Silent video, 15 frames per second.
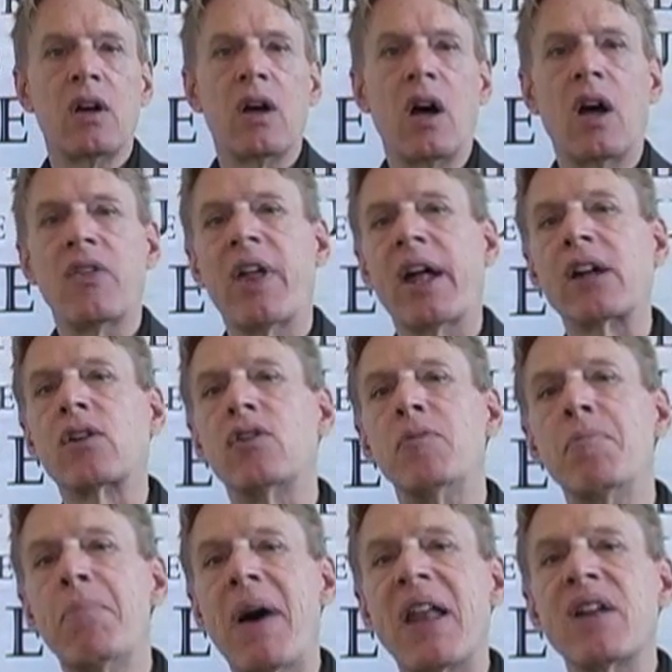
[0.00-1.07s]
that
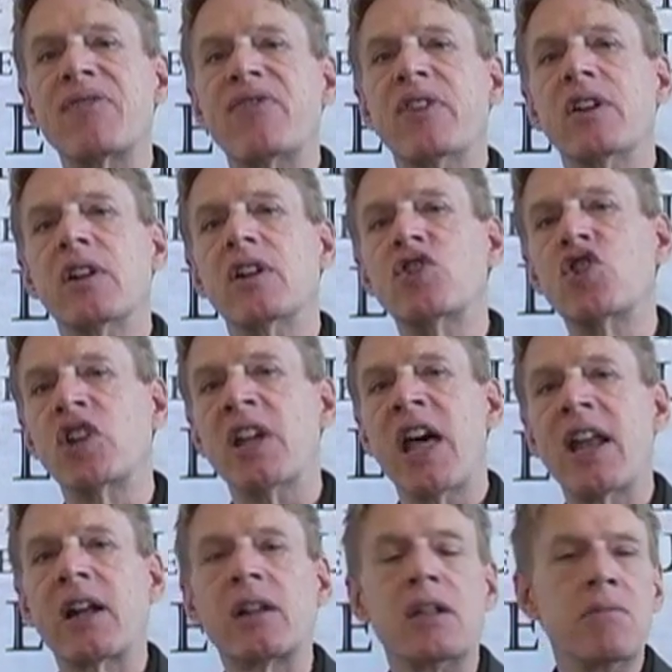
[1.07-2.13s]
could benefit a
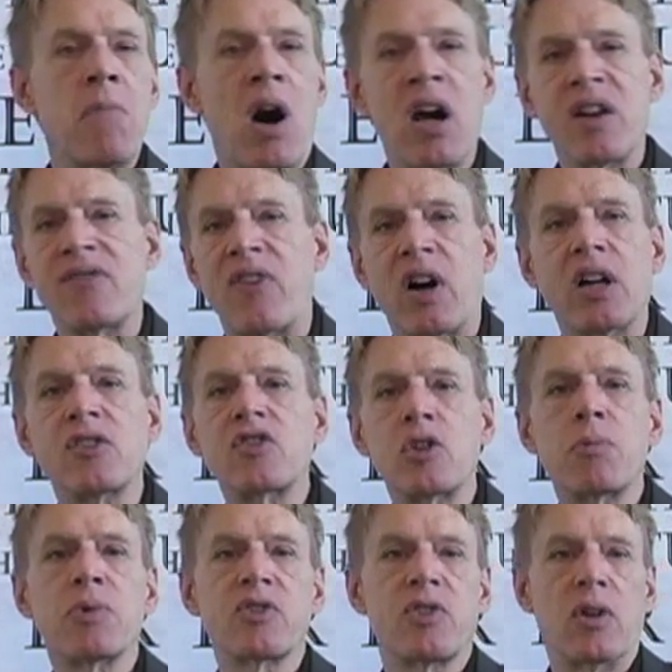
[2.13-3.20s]
genetically modified
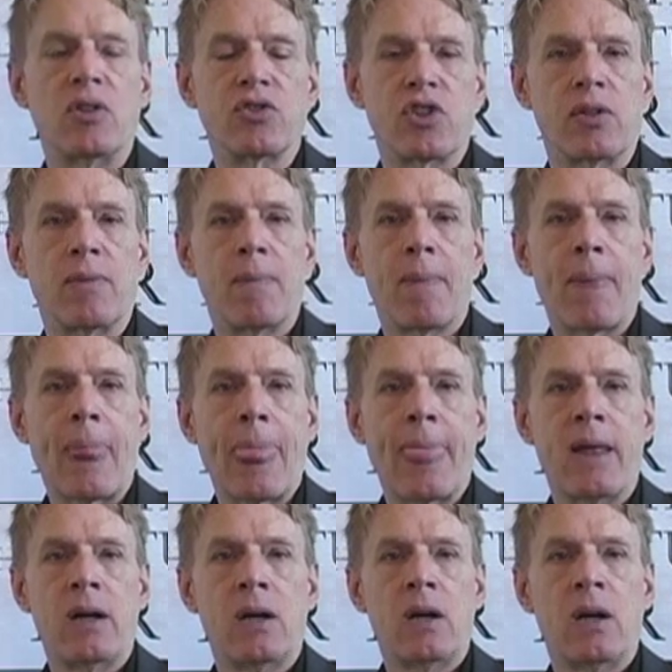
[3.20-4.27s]
super soldier.
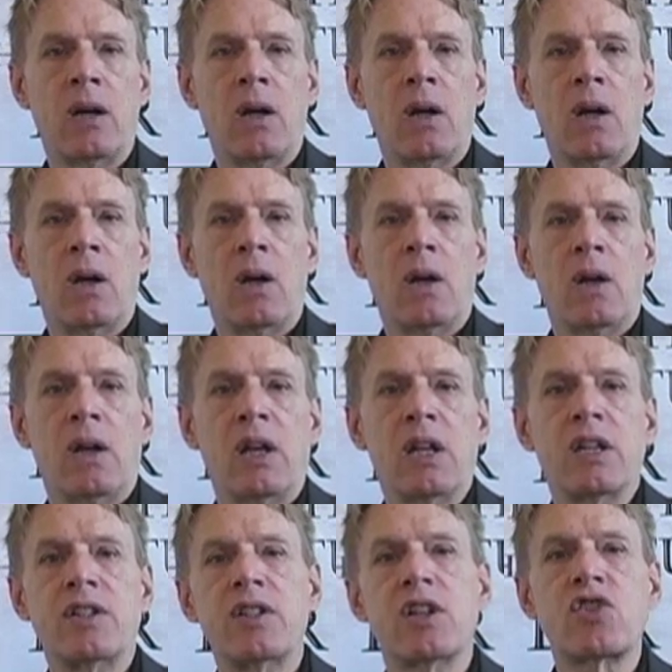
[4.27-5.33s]
In
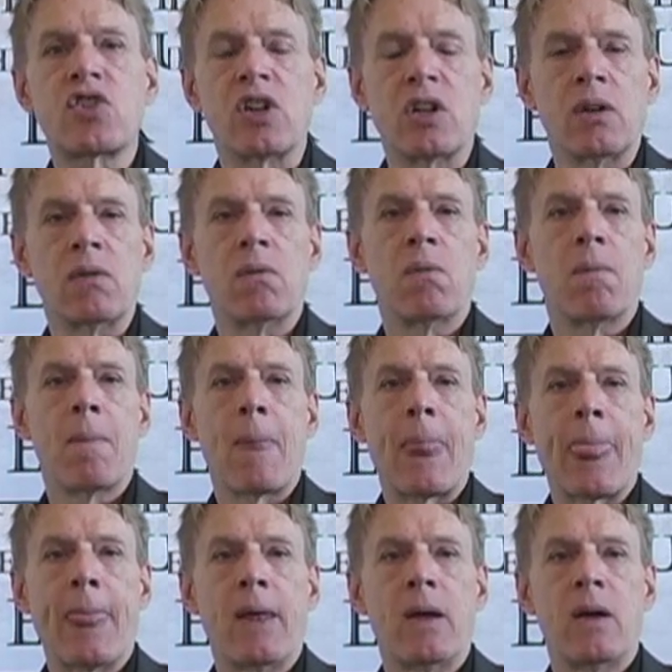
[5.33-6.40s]
addition,
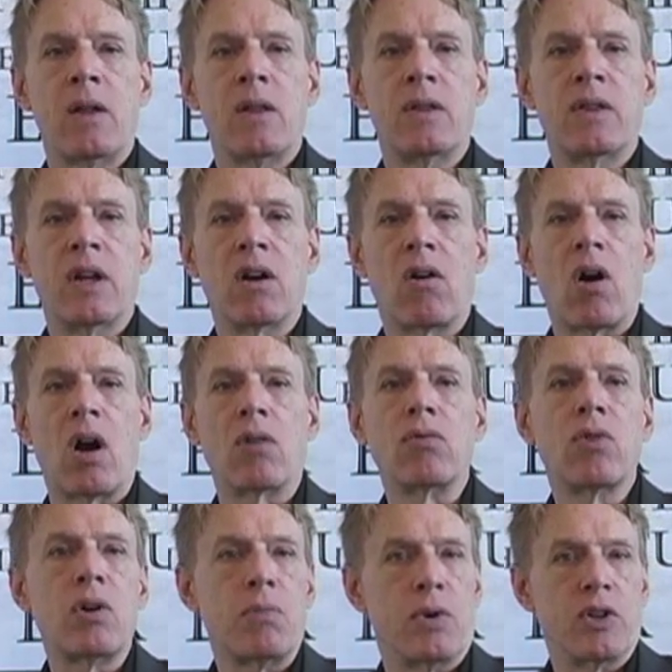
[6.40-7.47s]
there are
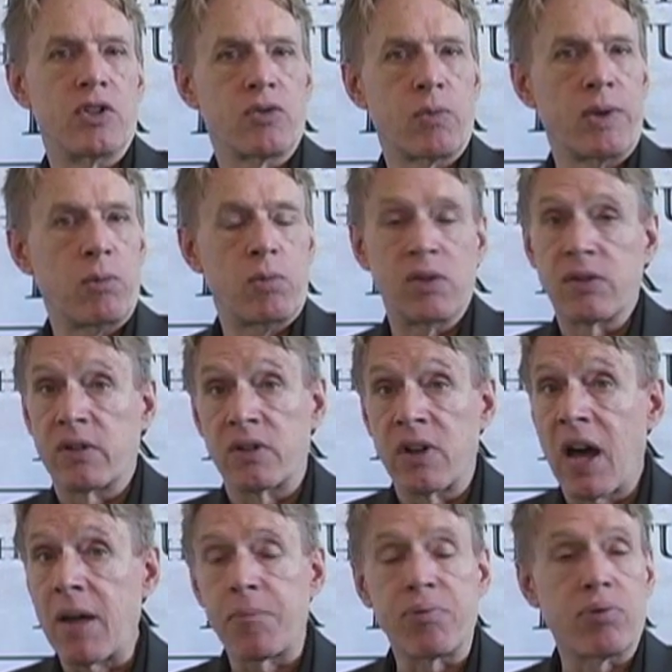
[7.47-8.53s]
rumors, they're
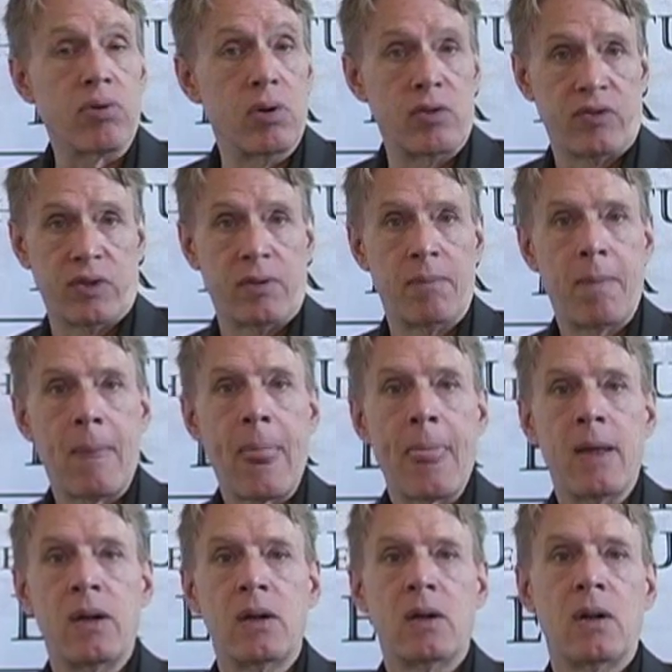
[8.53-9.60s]
not proven,
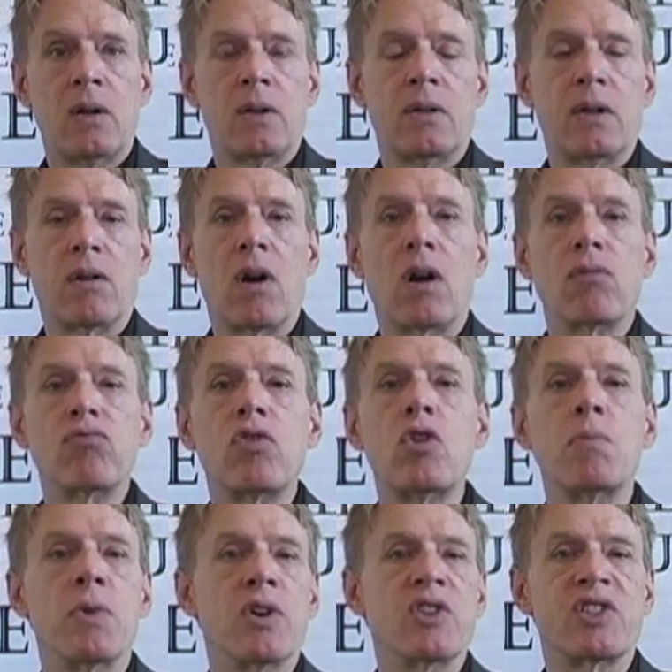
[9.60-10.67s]
there are
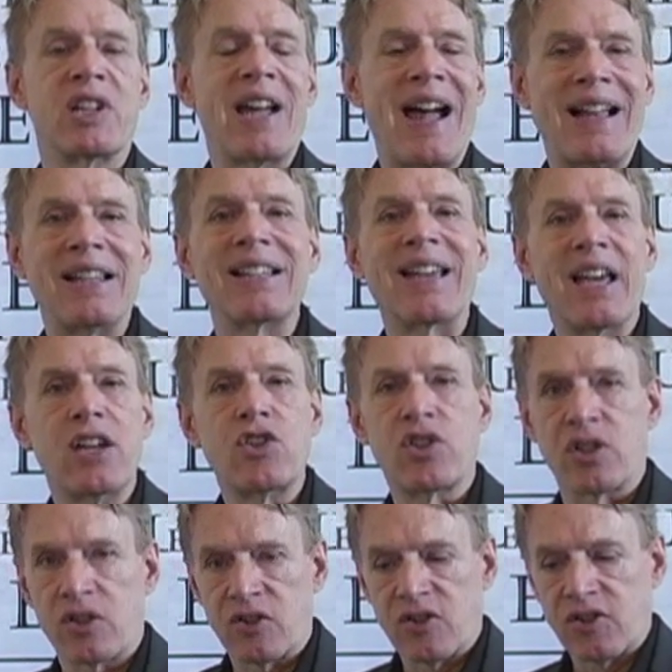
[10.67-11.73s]
rumors and
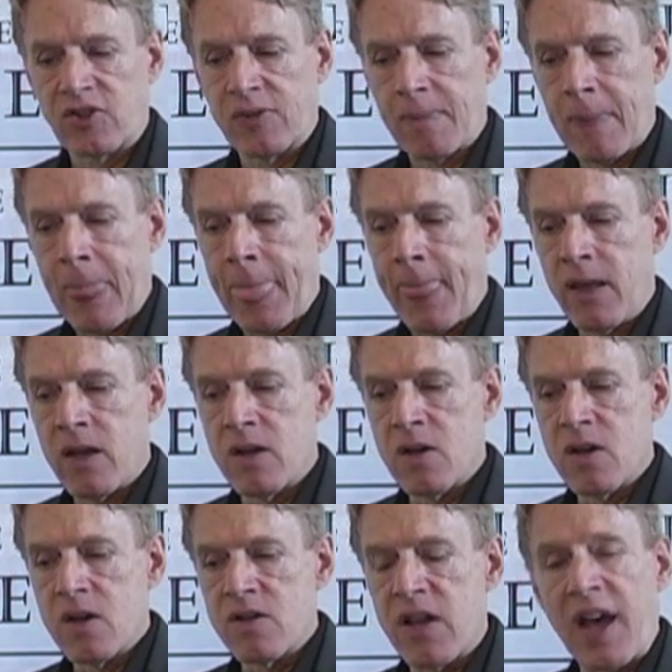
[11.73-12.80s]
allegations
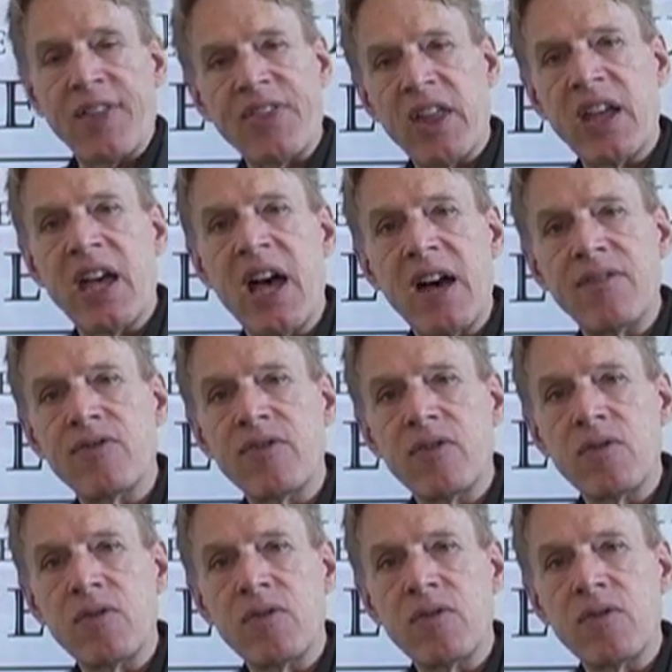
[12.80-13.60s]
that they have